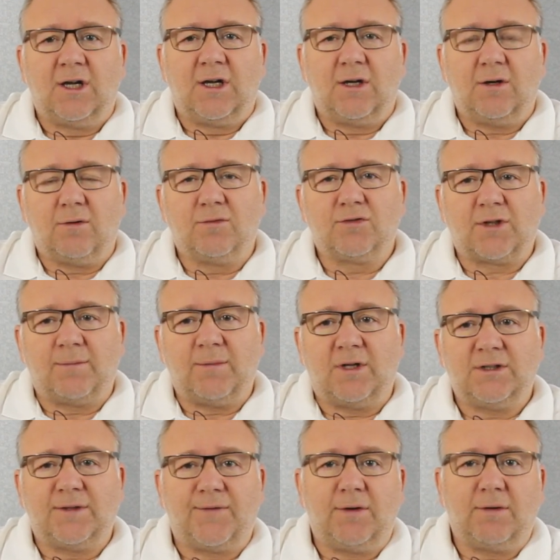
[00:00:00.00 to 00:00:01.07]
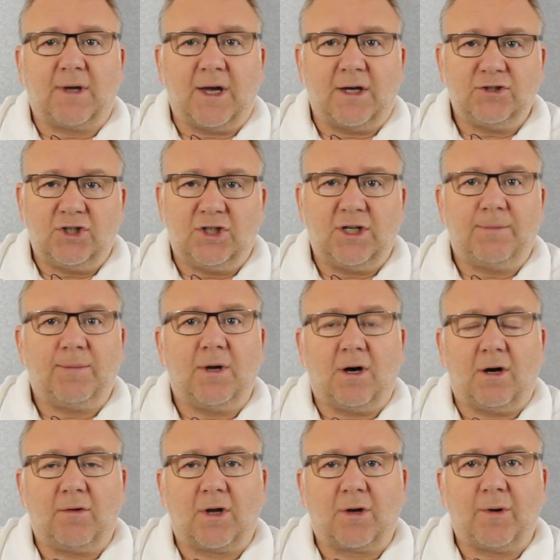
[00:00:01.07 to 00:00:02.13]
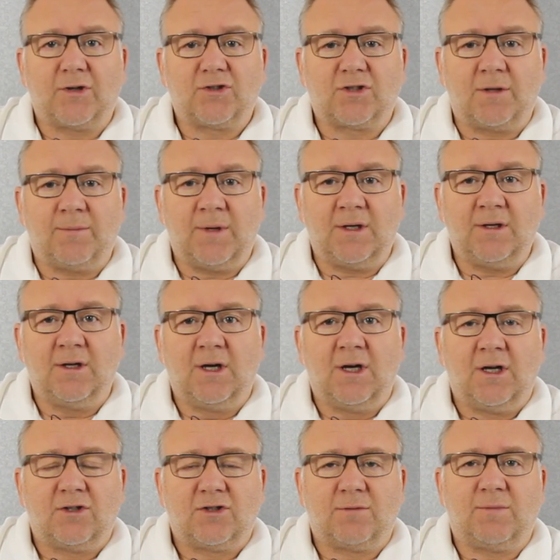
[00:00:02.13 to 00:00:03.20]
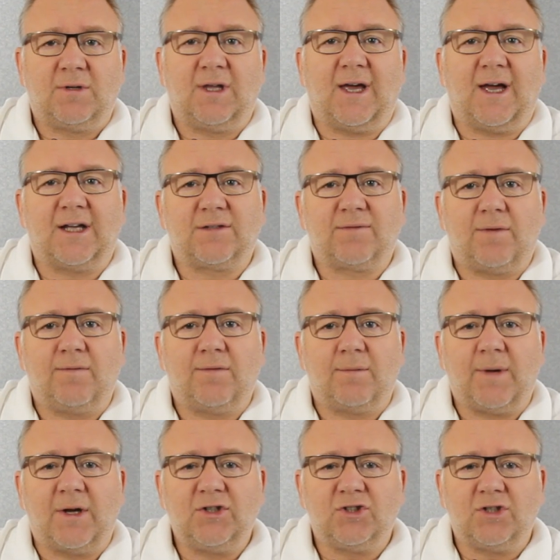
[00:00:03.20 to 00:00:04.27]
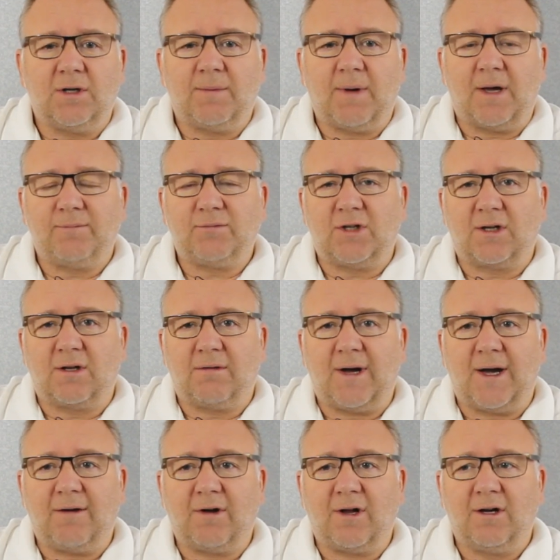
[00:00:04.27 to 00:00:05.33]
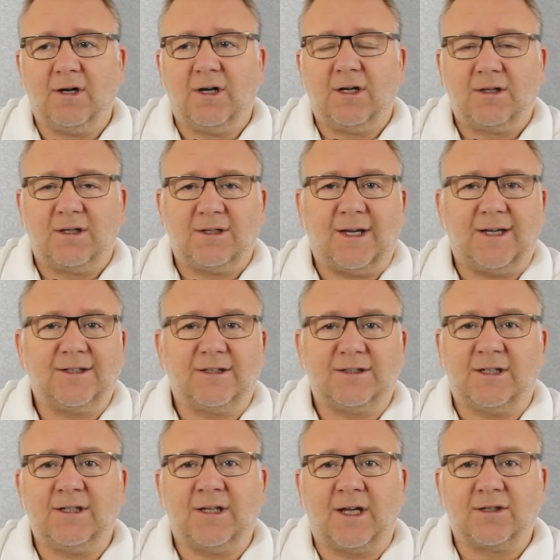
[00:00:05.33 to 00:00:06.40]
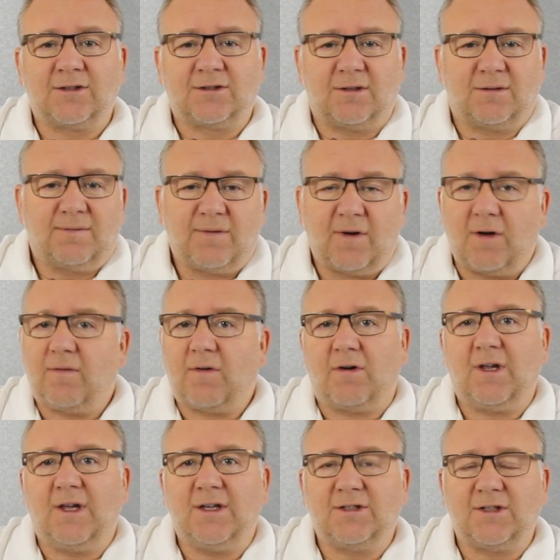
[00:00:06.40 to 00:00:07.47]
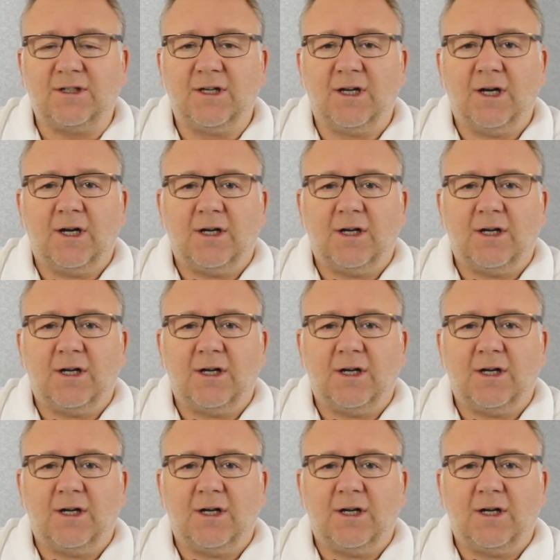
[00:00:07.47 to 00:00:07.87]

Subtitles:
It also means if you get a GDPR request come in, somebody asks for information about a particular area, the data's indexed, so it's very, very easy